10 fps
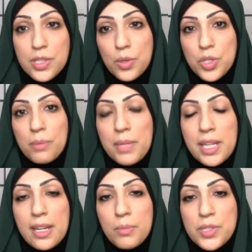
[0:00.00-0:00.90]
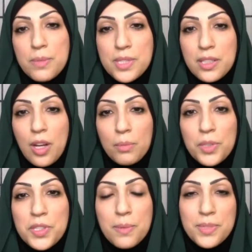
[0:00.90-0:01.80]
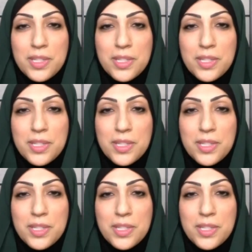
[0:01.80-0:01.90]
social media, Muslims and non-Muslims?